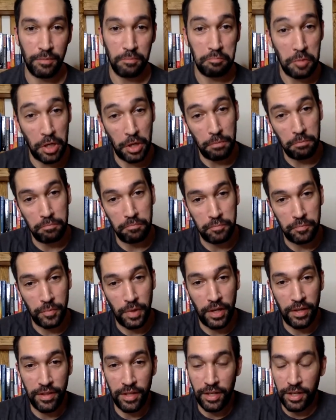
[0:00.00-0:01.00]

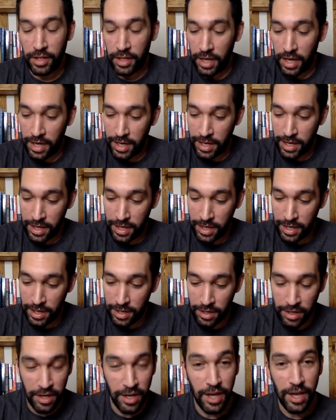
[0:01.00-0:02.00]
I think
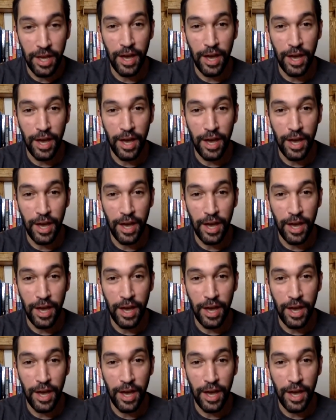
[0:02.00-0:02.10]
I'm